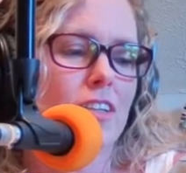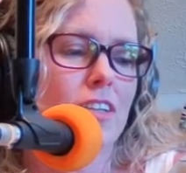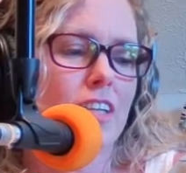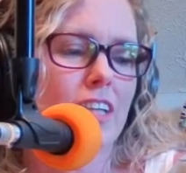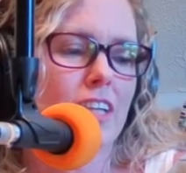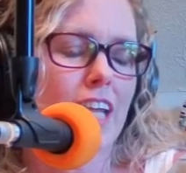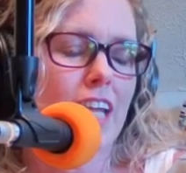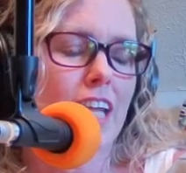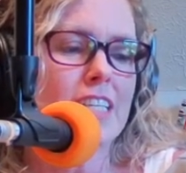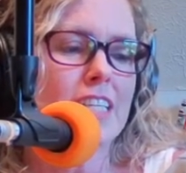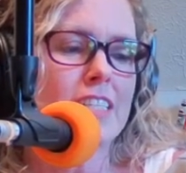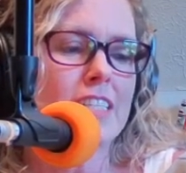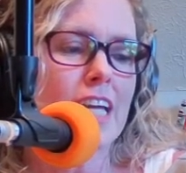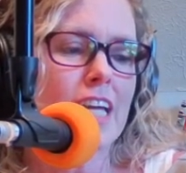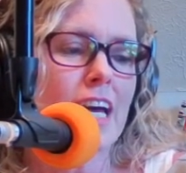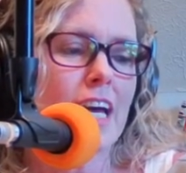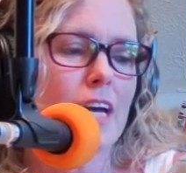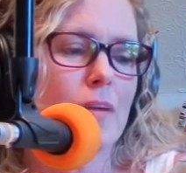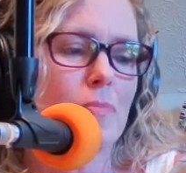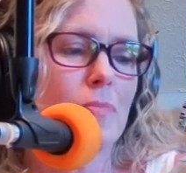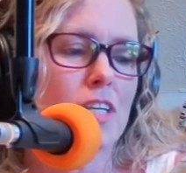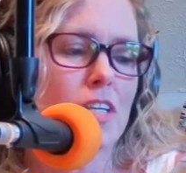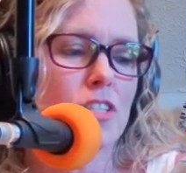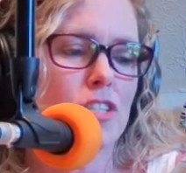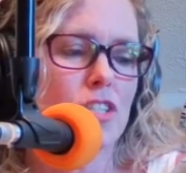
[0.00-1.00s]
the last
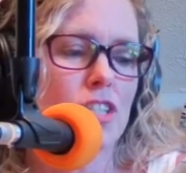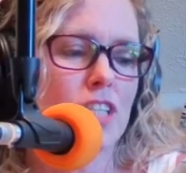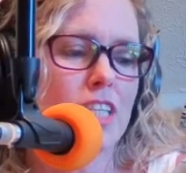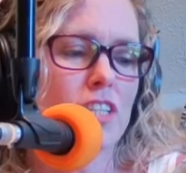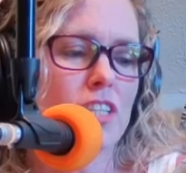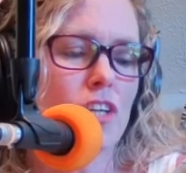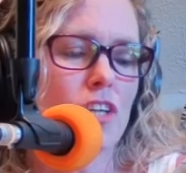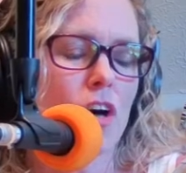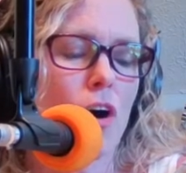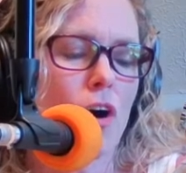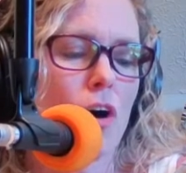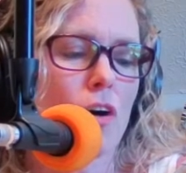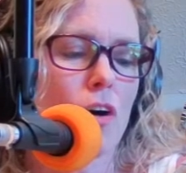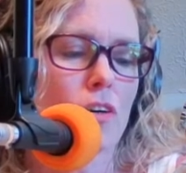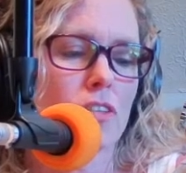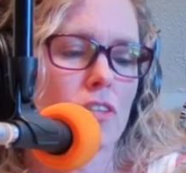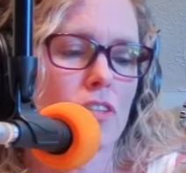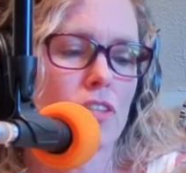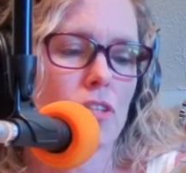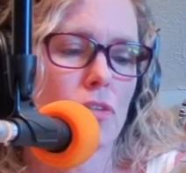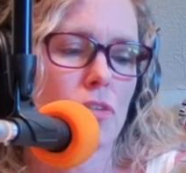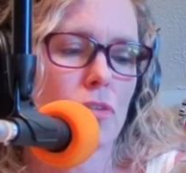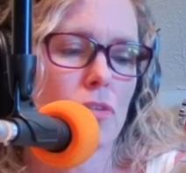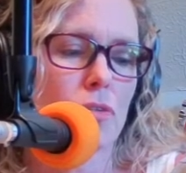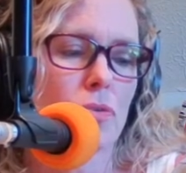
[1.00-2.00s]
time that she
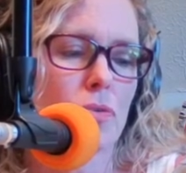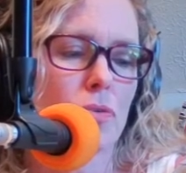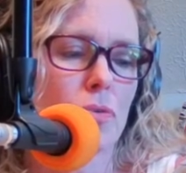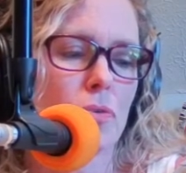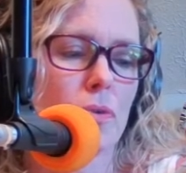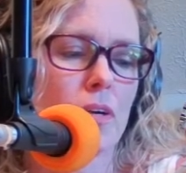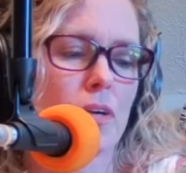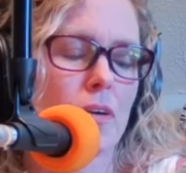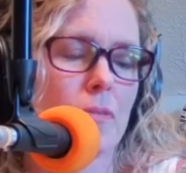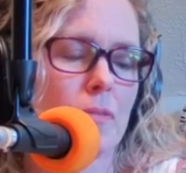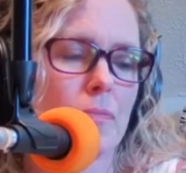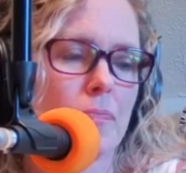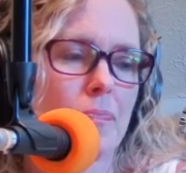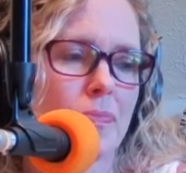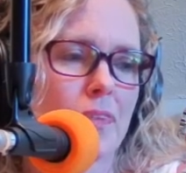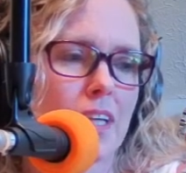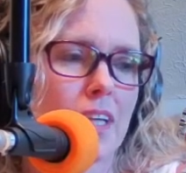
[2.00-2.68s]
talked to